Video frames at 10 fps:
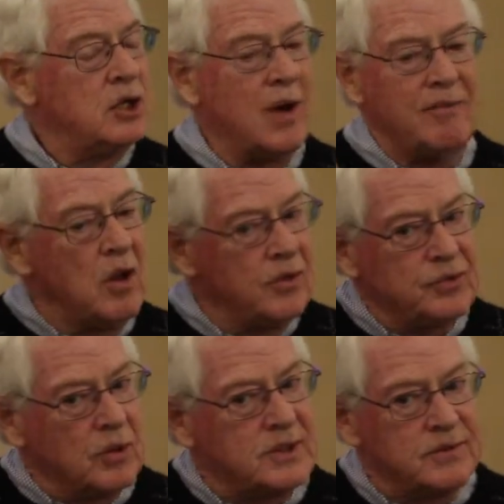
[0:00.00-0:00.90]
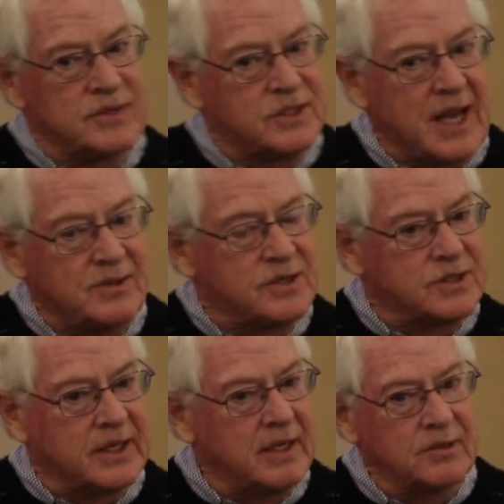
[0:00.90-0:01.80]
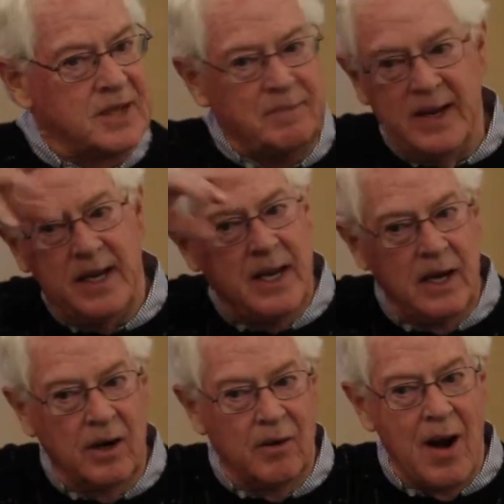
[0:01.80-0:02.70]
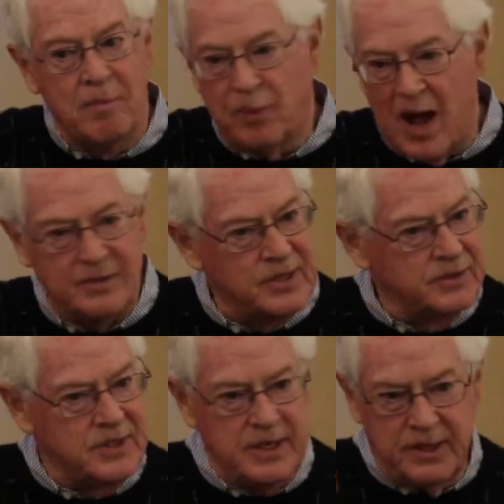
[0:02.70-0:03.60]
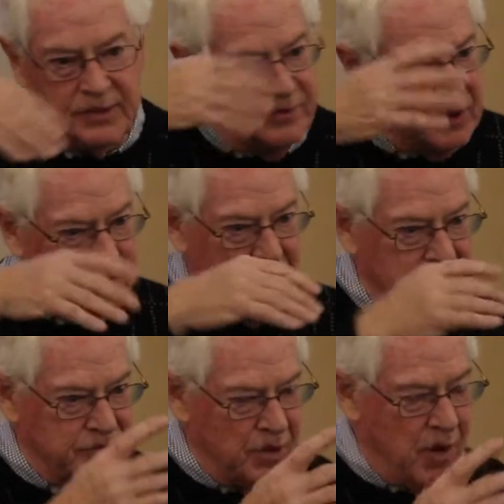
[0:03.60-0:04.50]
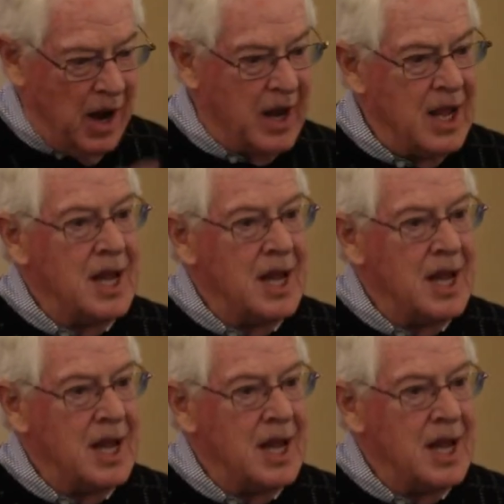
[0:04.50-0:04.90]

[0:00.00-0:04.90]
you have all sorts of sets of skills up in here around processes and so forth and so on.